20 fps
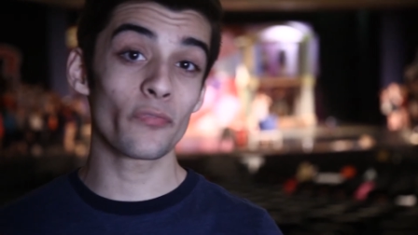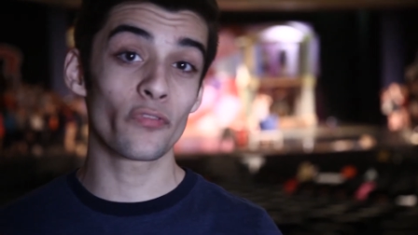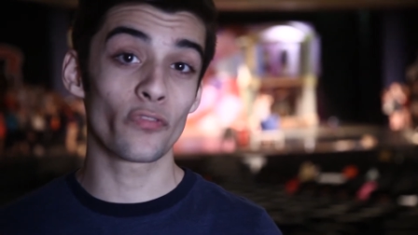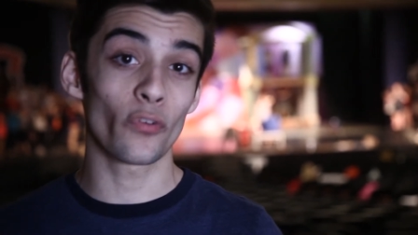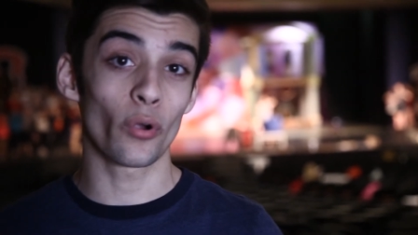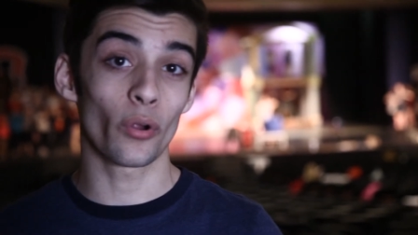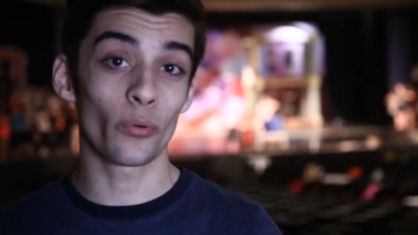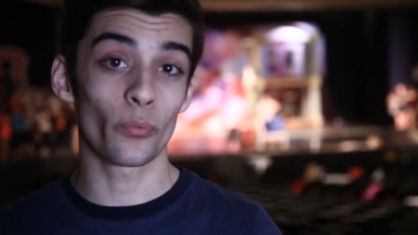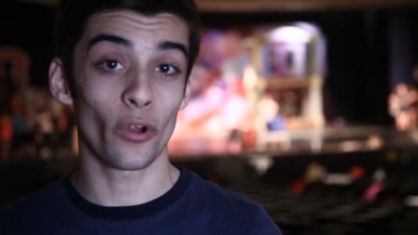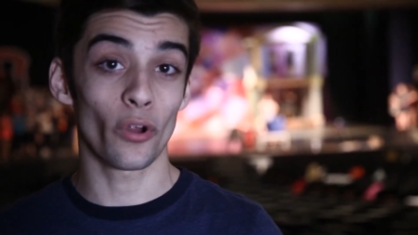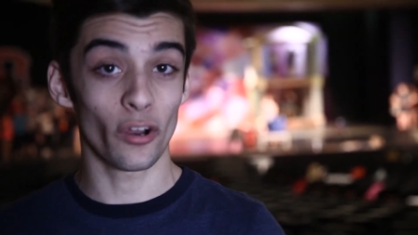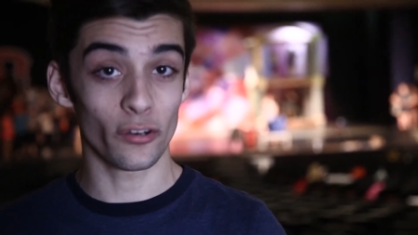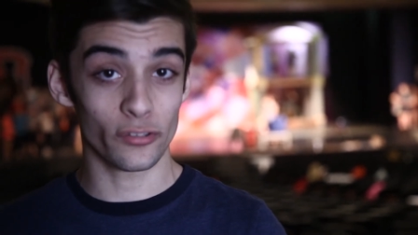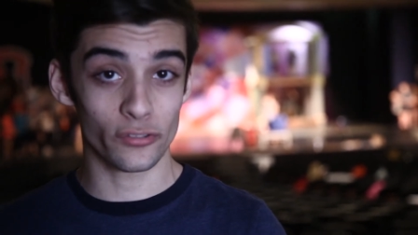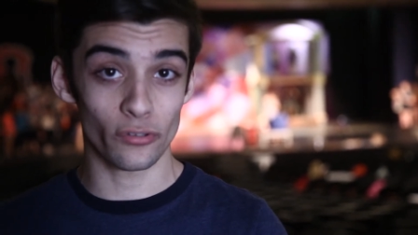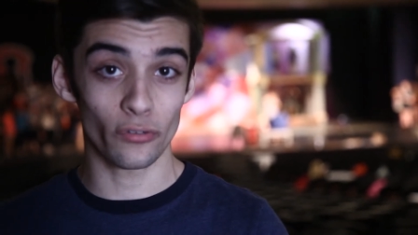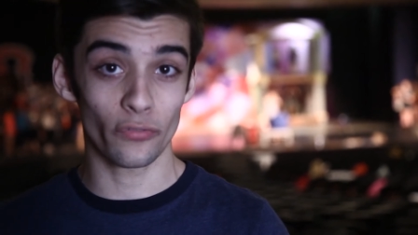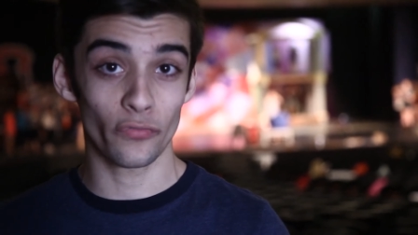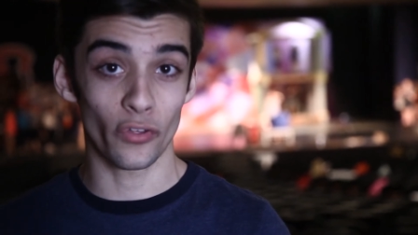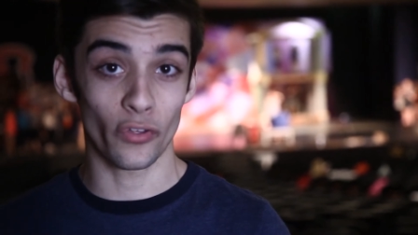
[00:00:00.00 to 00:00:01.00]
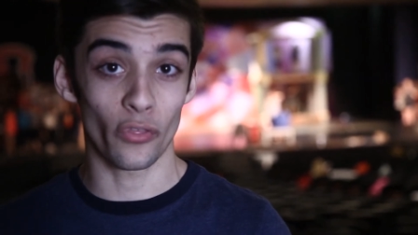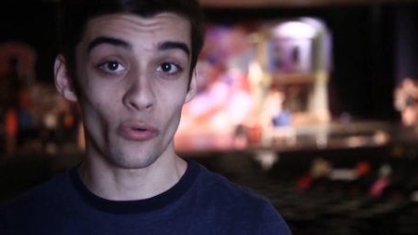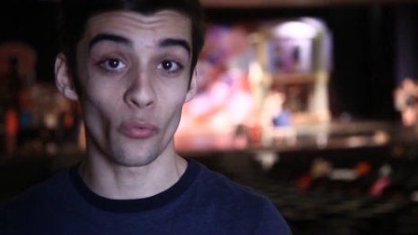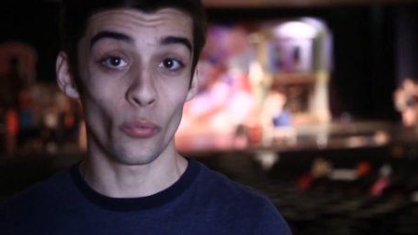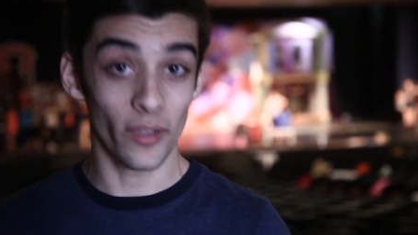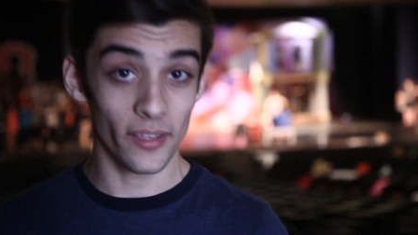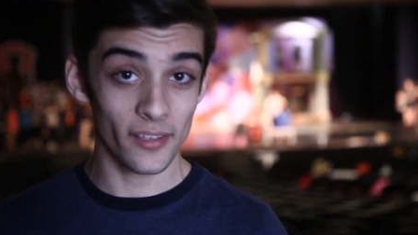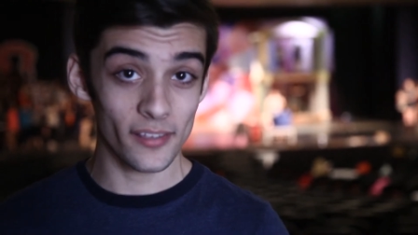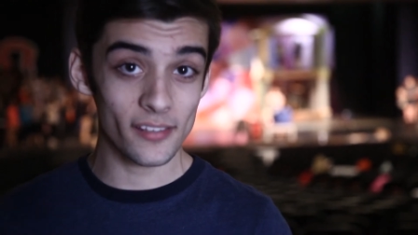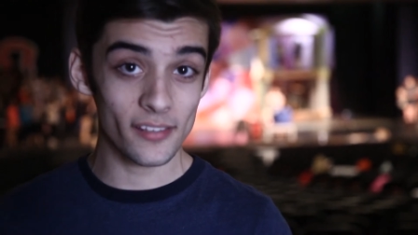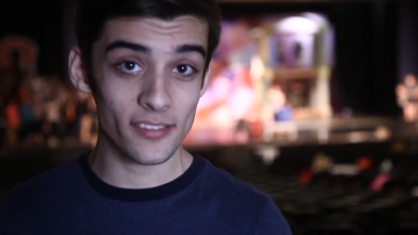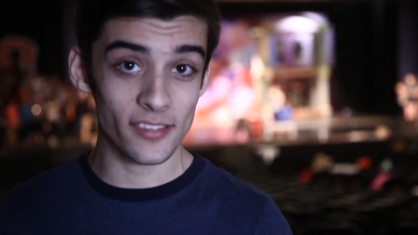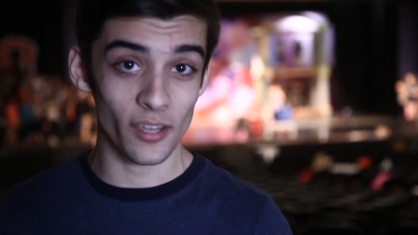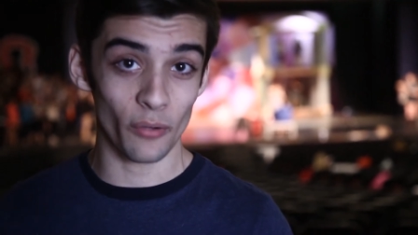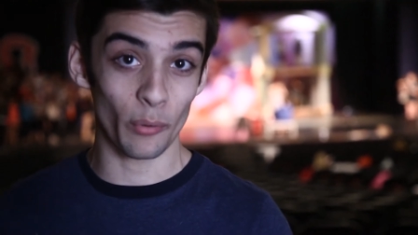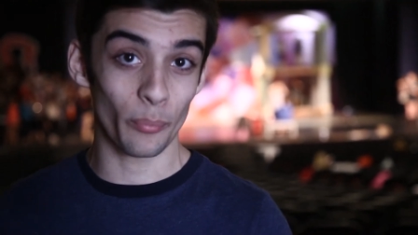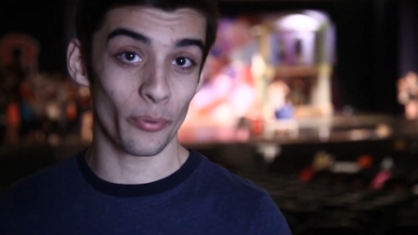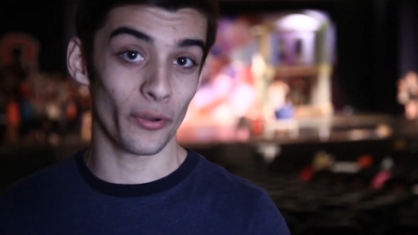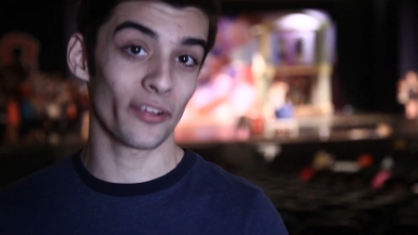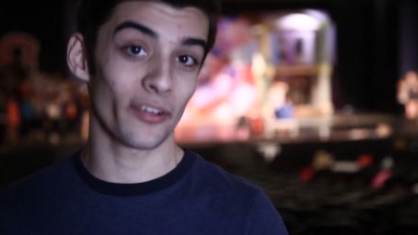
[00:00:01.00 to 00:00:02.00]
for rehearsal for The Wiz that
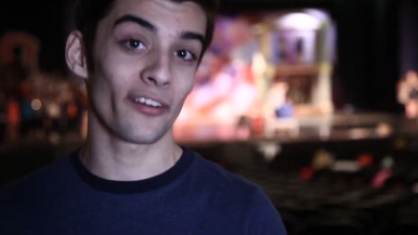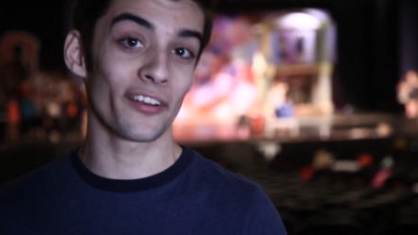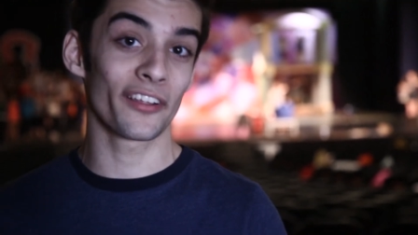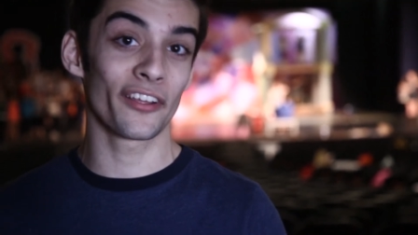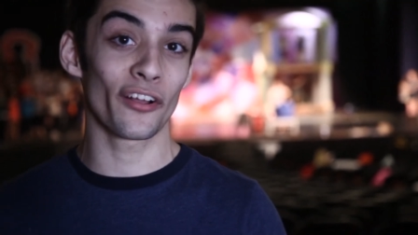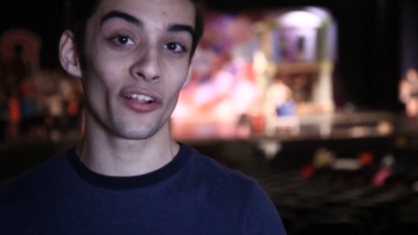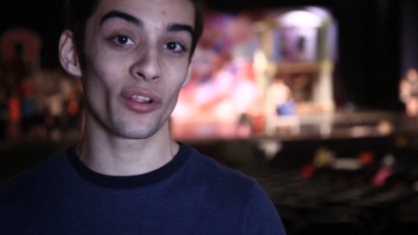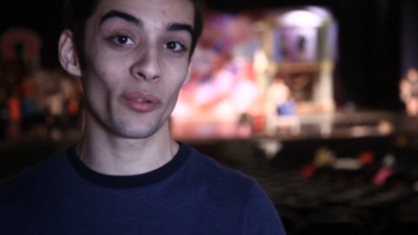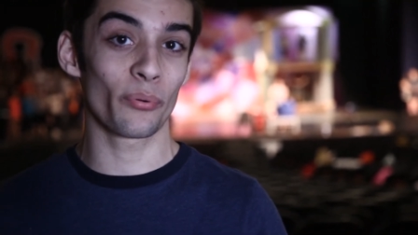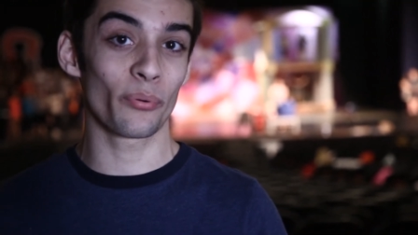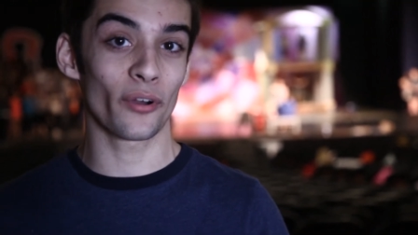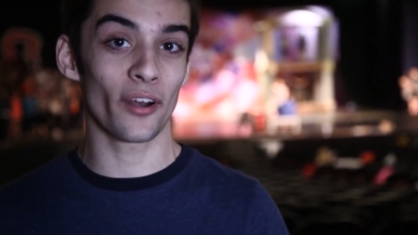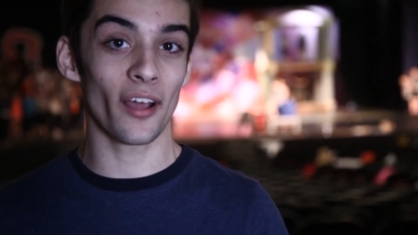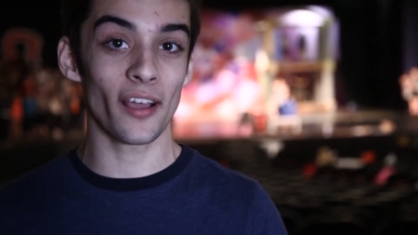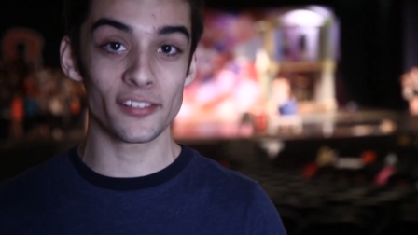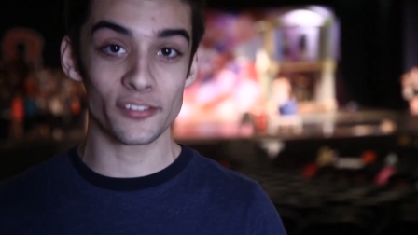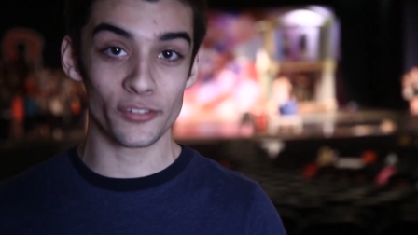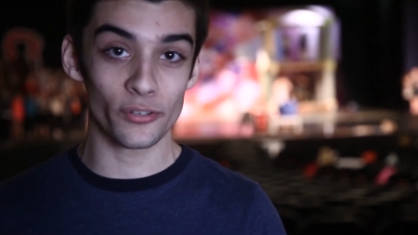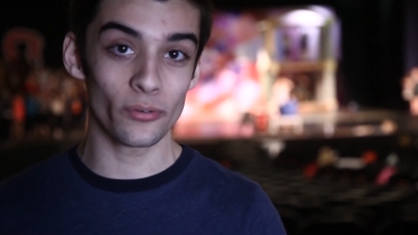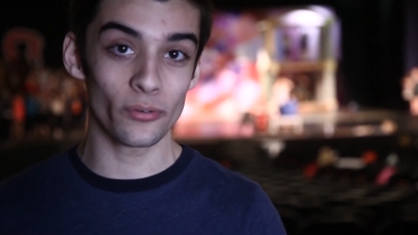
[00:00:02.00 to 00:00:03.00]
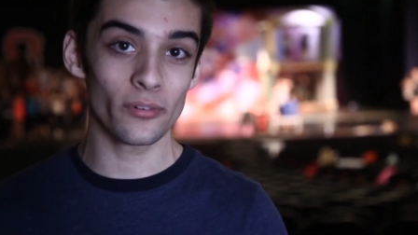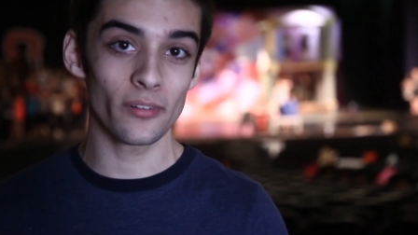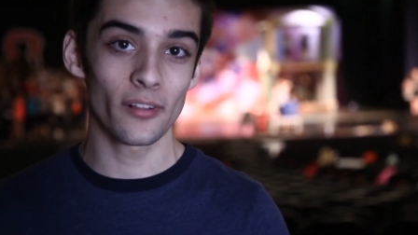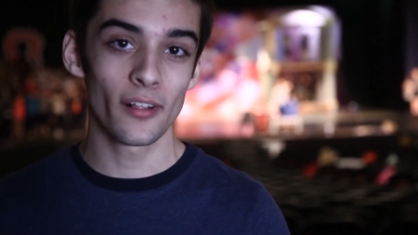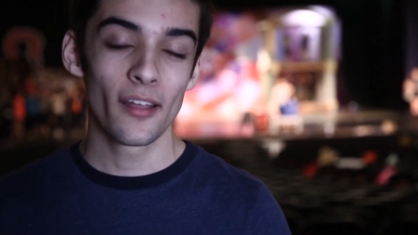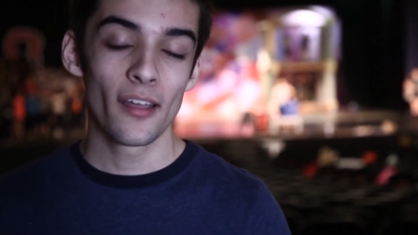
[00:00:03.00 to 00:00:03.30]
we're putting on here at LaPorte High School.